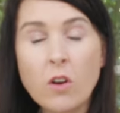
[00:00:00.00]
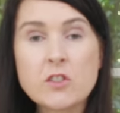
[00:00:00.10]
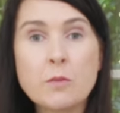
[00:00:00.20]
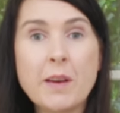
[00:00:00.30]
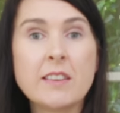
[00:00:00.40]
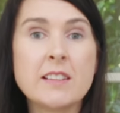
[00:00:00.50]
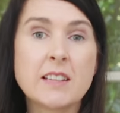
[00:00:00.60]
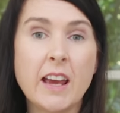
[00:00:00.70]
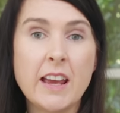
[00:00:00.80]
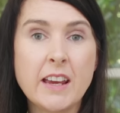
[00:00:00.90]
also make
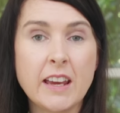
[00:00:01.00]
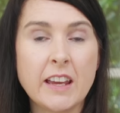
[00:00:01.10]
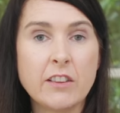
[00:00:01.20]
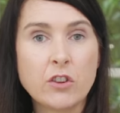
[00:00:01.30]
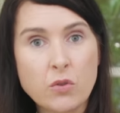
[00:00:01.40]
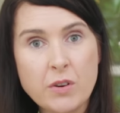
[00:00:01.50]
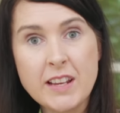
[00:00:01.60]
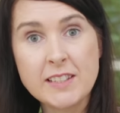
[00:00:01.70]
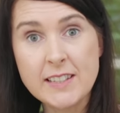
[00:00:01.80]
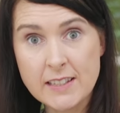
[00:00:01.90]
this cake in
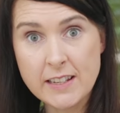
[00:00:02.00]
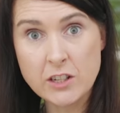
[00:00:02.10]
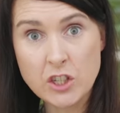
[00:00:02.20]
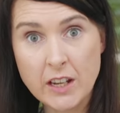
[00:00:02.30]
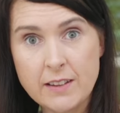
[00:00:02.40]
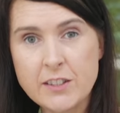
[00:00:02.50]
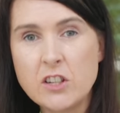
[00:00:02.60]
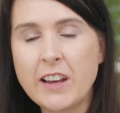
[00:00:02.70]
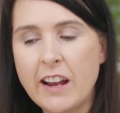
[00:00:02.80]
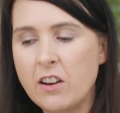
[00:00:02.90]
three 6-inch tins
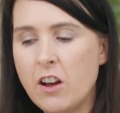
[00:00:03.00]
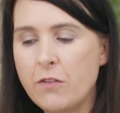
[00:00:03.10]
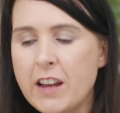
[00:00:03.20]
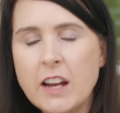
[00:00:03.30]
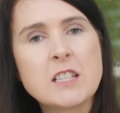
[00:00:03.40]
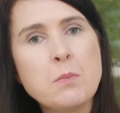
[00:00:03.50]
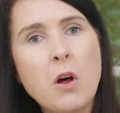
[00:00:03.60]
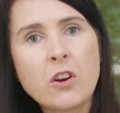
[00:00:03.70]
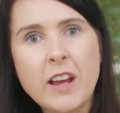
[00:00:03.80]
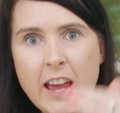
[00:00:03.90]
and you'll get a lovely kind of
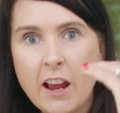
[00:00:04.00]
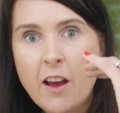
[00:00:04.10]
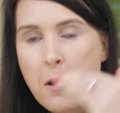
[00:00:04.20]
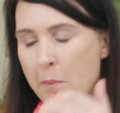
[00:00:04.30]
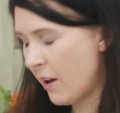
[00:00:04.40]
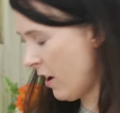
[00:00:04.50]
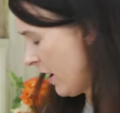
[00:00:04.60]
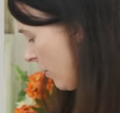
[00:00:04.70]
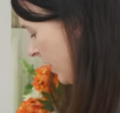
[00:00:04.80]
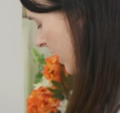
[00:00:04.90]
smaller cake, but a
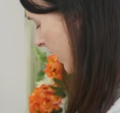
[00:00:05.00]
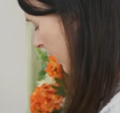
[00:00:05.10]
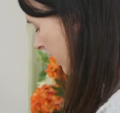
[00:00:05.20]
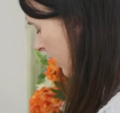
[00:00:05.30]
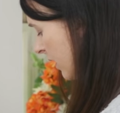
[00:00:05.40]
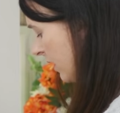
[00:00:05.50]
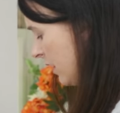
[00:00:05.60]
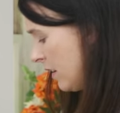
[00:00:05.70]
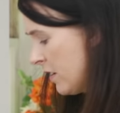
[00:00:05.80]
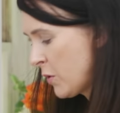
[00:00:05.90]
higher cake.
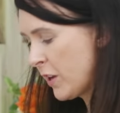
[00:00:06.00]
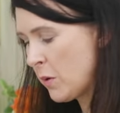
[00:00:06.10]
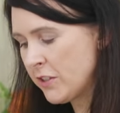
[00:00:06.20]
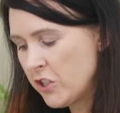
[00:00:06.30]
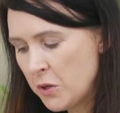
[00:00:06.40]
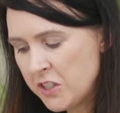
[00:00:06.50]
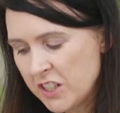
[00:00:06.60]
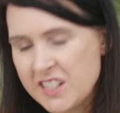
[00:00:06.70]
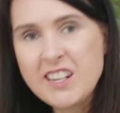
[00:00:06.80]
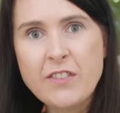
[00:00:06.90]
So what you want to do is
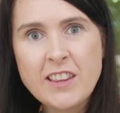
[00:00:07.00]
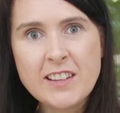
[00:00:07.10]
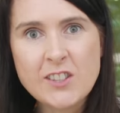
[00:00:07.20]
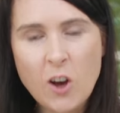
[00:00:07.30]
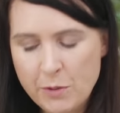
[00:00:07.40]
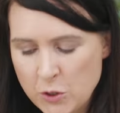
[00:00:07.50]
just divvy this up